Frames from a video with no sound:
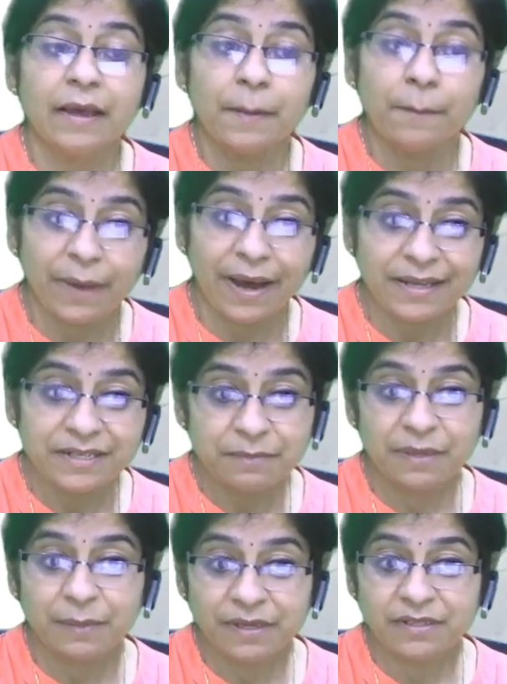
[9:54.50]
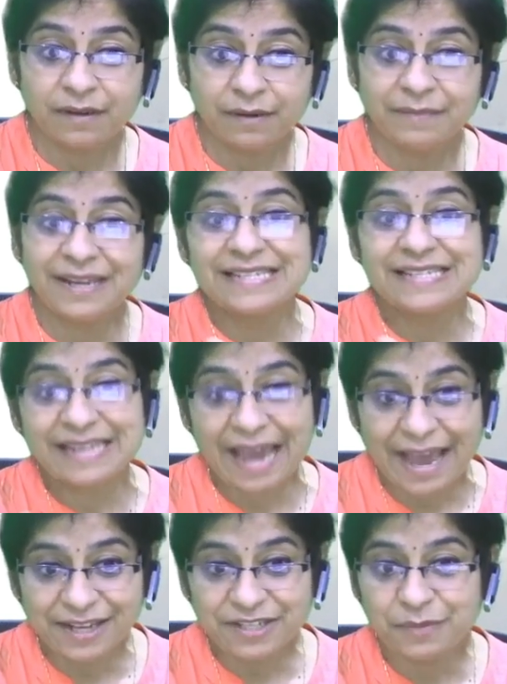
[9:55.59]
but maybe termed as
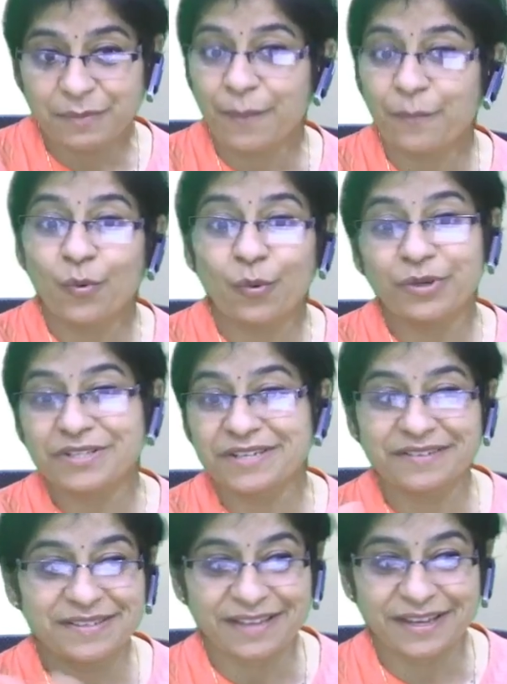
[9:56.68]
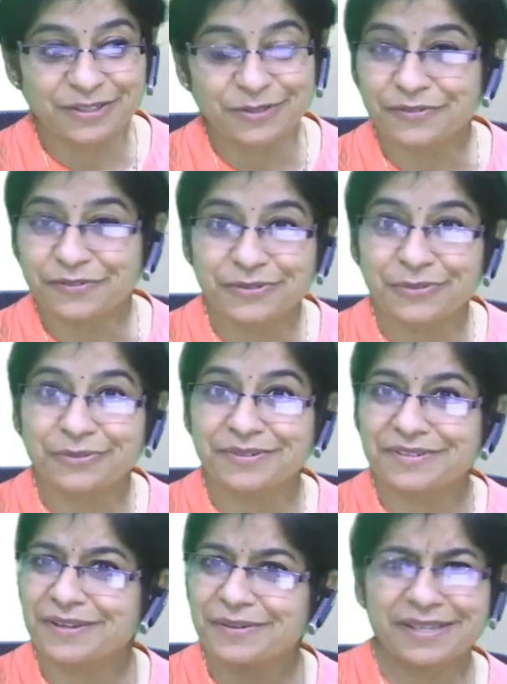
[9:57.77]
dash by more generous sections of
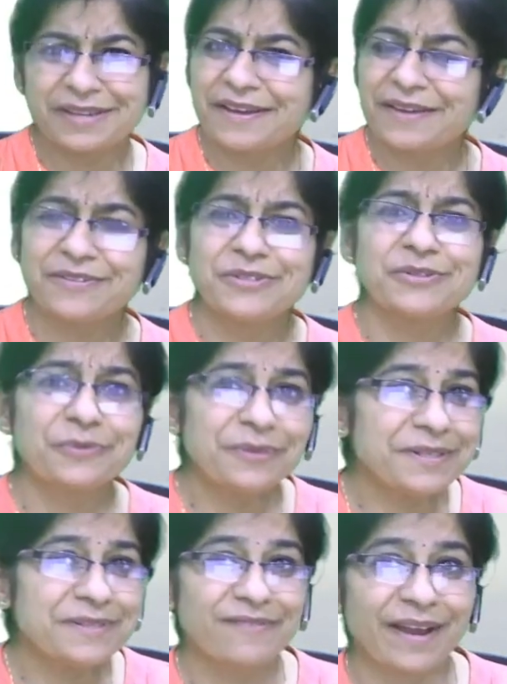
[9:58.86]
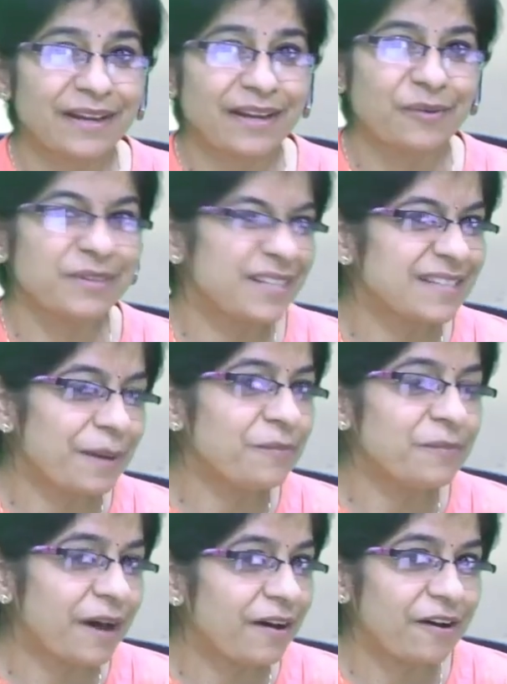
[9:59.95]
students. Now, see, if the students find out that
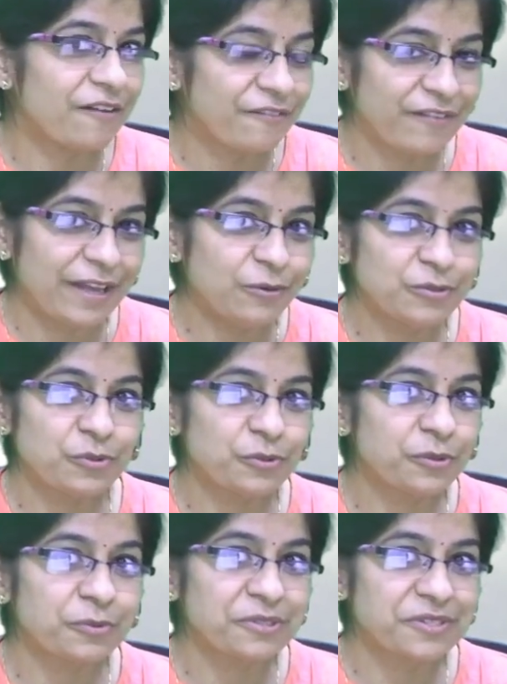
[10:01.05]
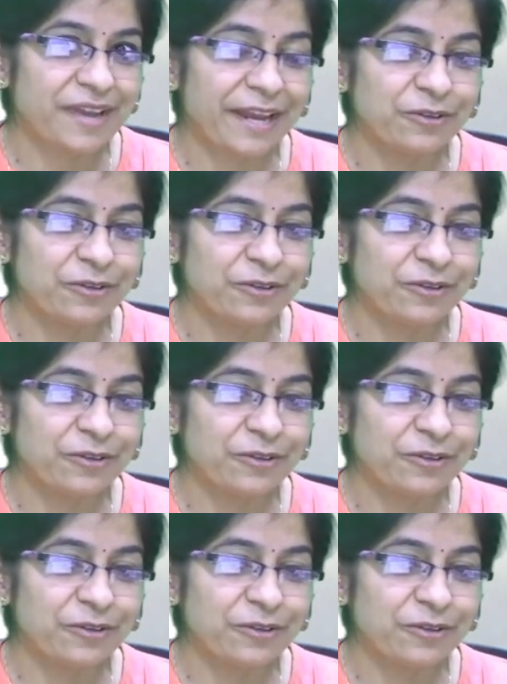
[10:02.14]
some fellow student was trying to